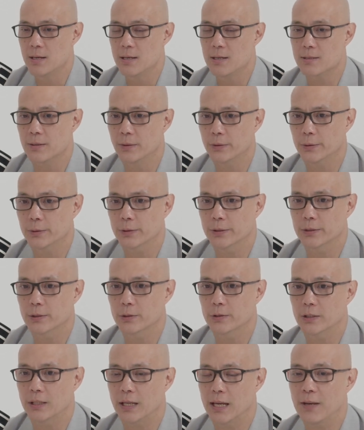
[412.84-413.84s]
So
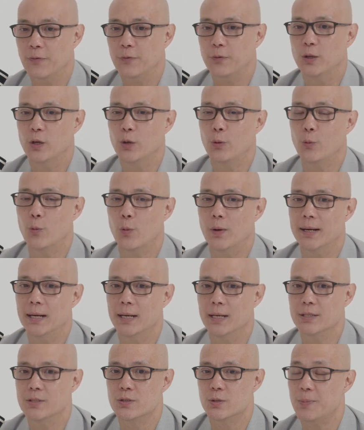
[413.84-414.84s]
if you
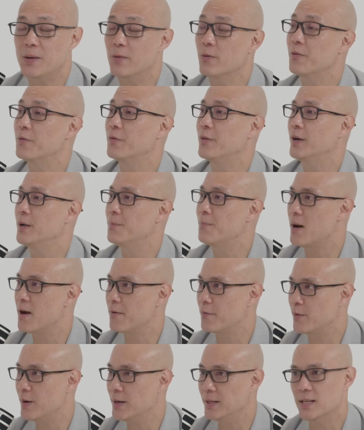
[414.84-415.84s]
were to be referred by a
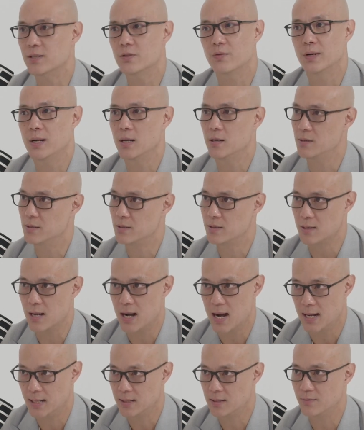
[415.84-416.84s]
friend, that's already a good
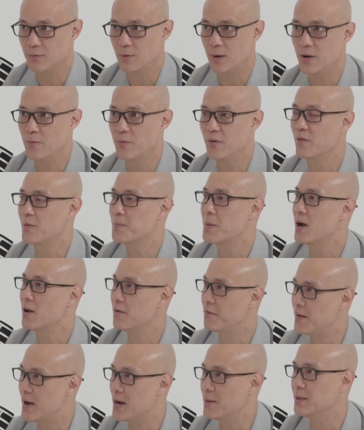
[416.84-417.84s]
start, right? Referred by a
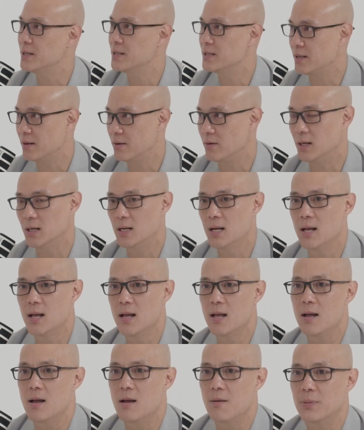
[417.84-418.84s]
family, etc.
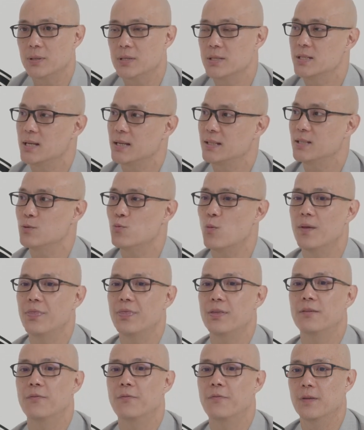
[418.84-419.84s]
But to take this one
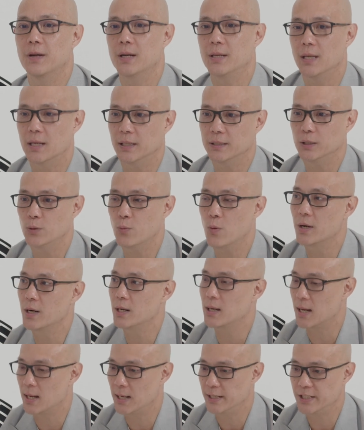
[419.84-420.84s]
thing further, you want
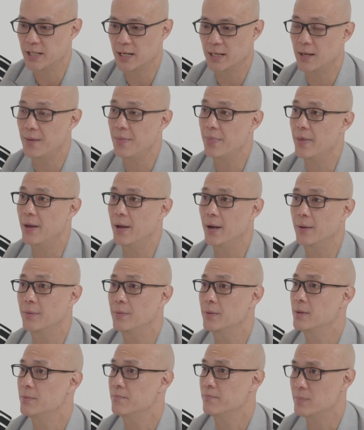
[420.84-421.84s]
to kind of check in there,
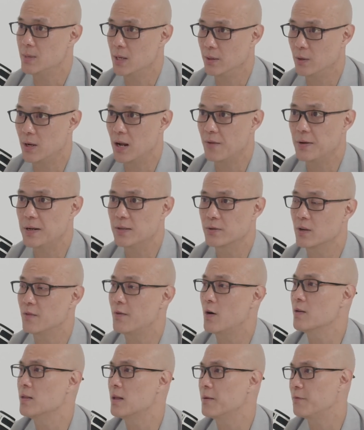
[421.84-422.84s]
do they have any sort of
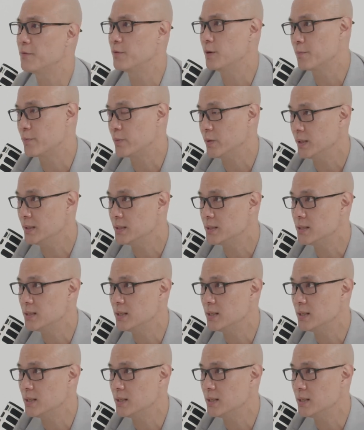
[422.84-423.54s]
online footprint?